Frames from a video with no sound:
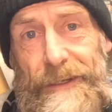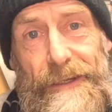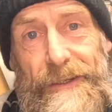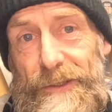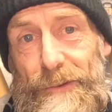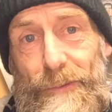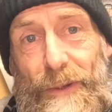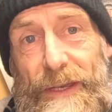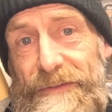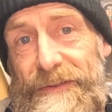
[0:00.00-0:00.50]

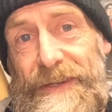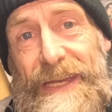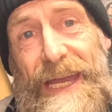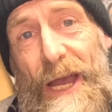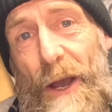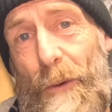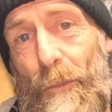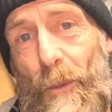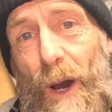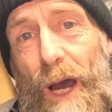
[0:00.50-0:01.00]
you even
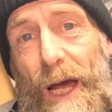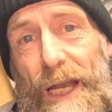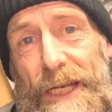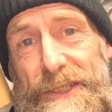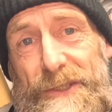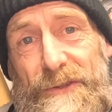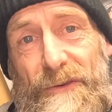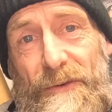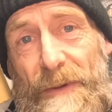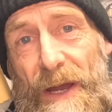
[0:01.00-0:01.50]
get a
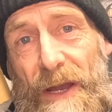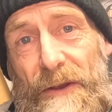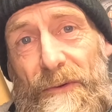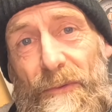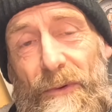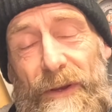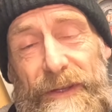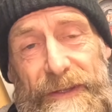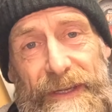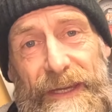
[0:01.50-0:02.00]
wireless remote
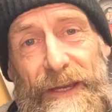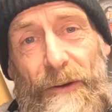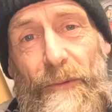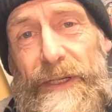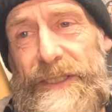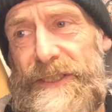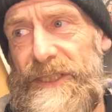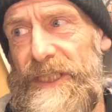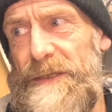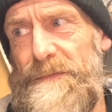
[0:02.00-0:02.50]
with it,
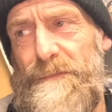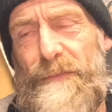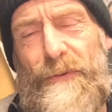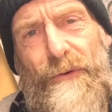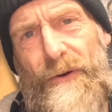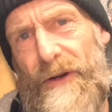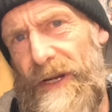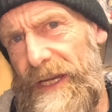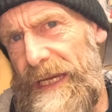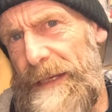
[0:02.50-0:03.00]
which is
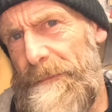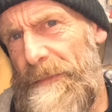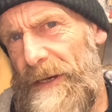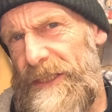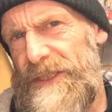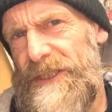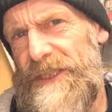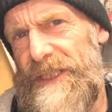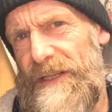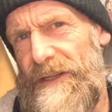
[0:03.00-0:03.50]
pretty
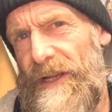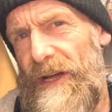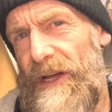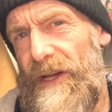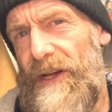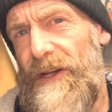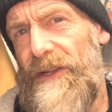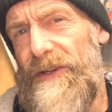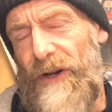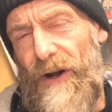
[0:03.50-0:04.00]
much
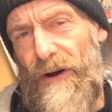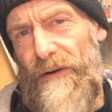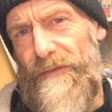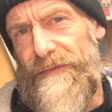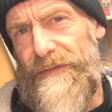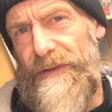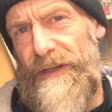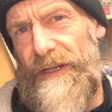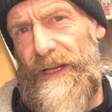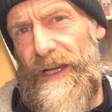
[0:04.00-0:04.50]
unheard
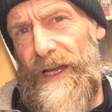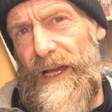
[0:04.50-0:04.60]
of